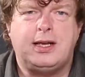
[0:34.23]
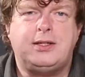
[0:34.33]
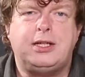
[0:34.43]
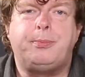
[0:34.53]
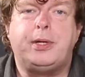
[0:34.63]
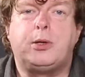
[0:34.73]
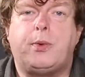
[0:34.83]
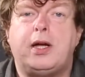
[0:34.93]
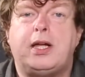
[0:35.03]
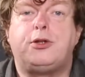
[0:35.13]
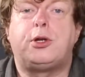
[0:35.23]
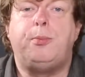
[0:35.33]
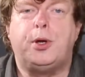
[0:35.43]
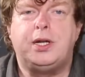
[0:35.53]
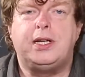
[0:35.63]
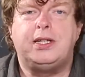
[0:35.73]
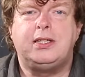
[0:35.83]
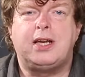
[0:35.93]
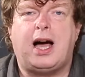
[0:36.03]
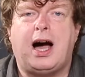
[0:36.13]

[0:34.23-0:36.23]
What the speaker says: sees me to go out into communities